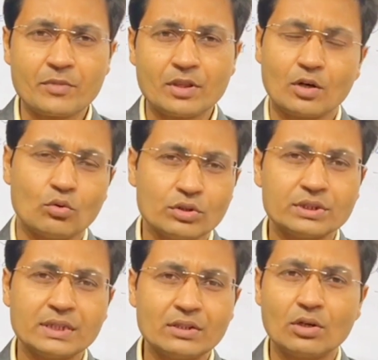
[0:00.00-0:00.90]
the
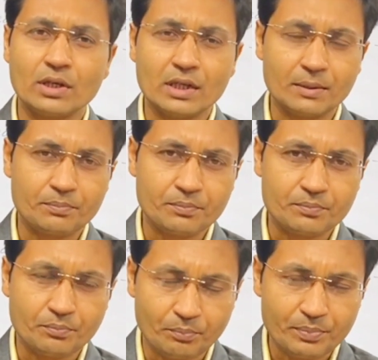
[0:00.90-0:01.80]
question on the
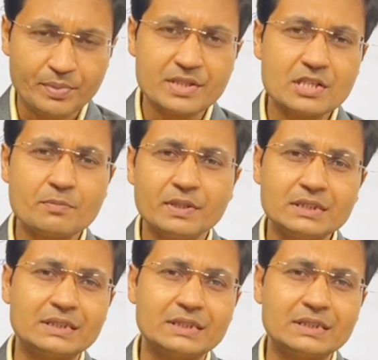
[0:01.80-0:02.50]
principal